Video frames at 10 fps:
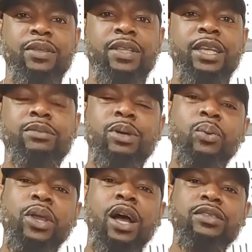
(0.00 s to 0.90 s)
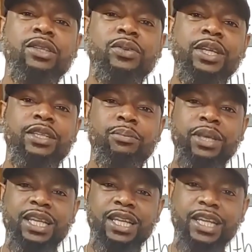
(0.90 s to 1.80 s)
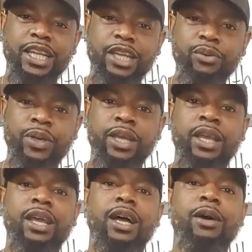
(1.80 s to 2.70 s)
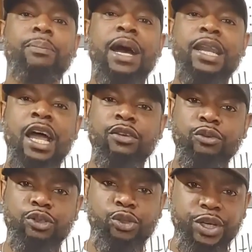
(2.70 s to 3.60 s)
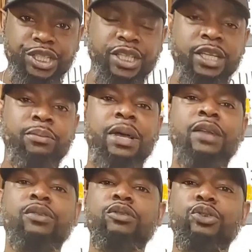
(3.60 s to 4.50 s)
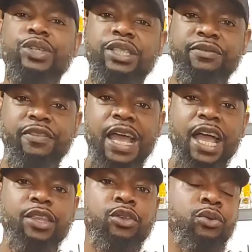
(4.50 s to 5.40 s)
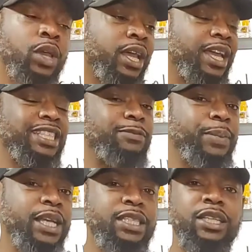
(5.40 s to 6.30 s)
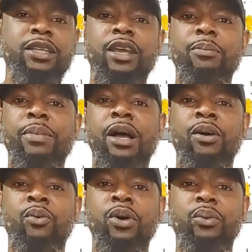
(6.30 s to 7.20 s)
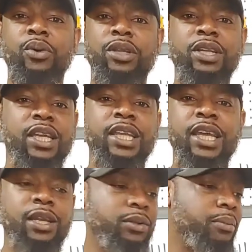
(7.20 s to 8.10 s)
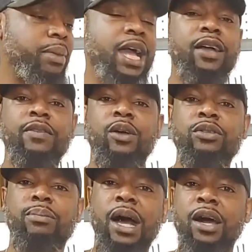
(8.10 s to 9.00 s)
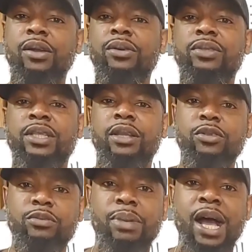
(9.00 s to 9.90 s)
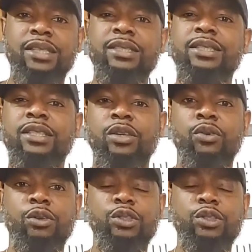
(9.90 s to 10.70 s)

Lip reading: of things, but we also need to be literate about our nutrition and about nutrition value, especially about what we're looking at on the back of those bottles and those boxes in the grocery